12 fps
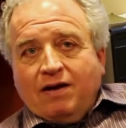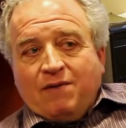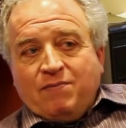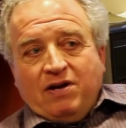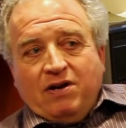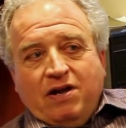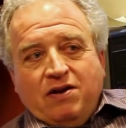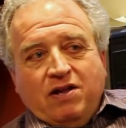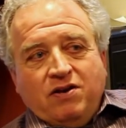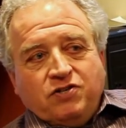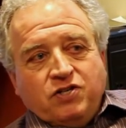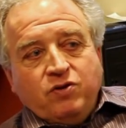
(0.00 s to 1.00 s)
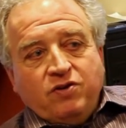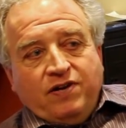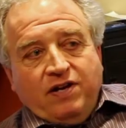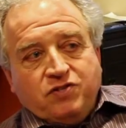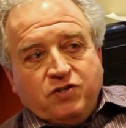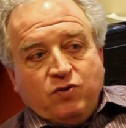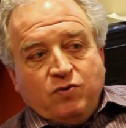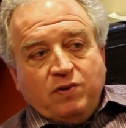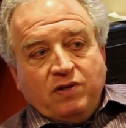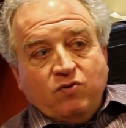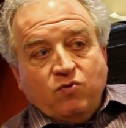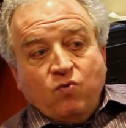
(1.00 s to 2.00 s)
I mean, an intuitive answer would
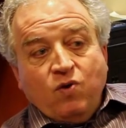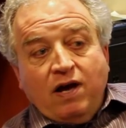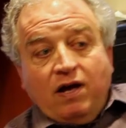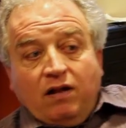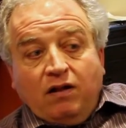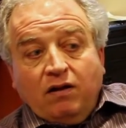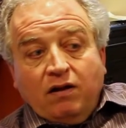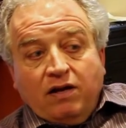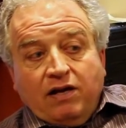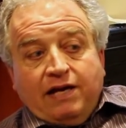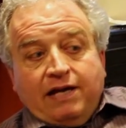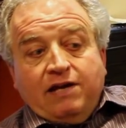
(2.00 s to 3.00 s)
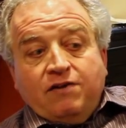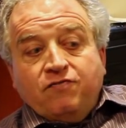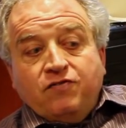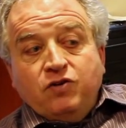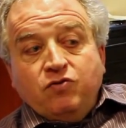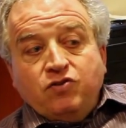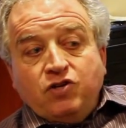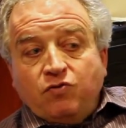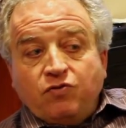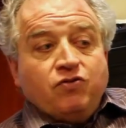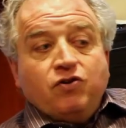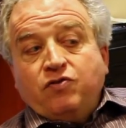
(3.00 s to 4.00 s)
be that, well, if you
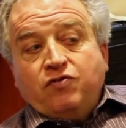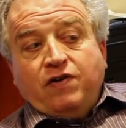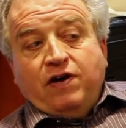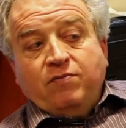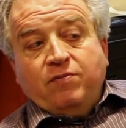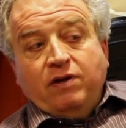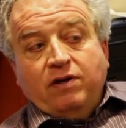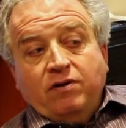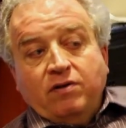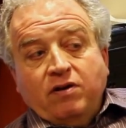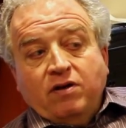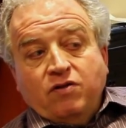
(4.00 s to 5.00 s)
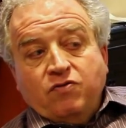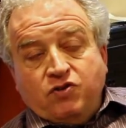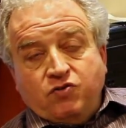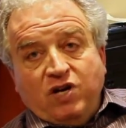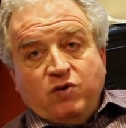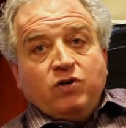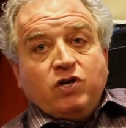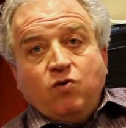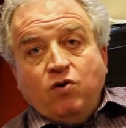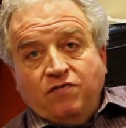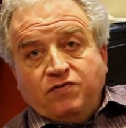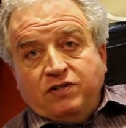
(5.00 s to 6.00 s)
don't throw the fat man, the train will go
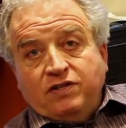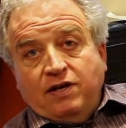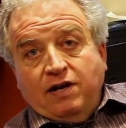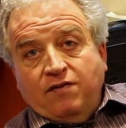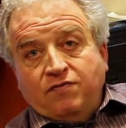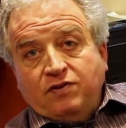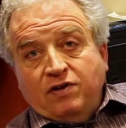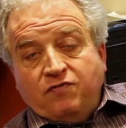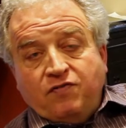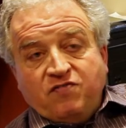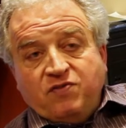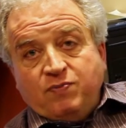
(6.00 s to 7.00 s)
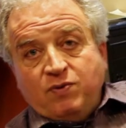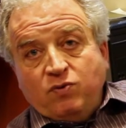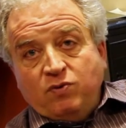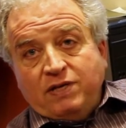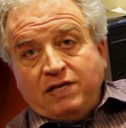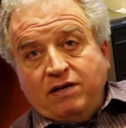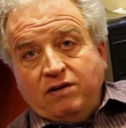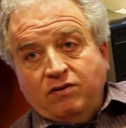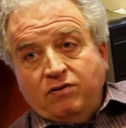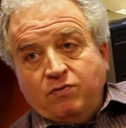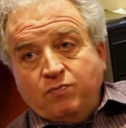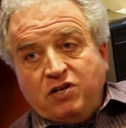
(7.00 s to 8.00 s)
off to the left and five people will be
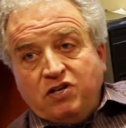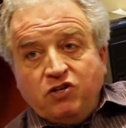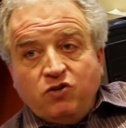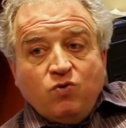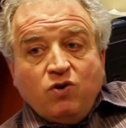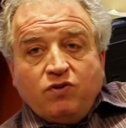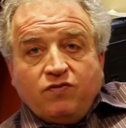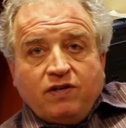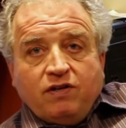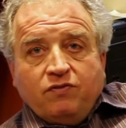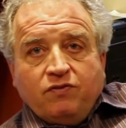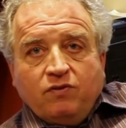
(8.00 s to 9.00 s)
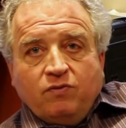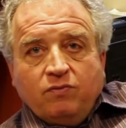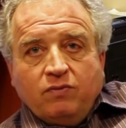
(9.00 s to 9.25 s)
killed, but you won't have killed them.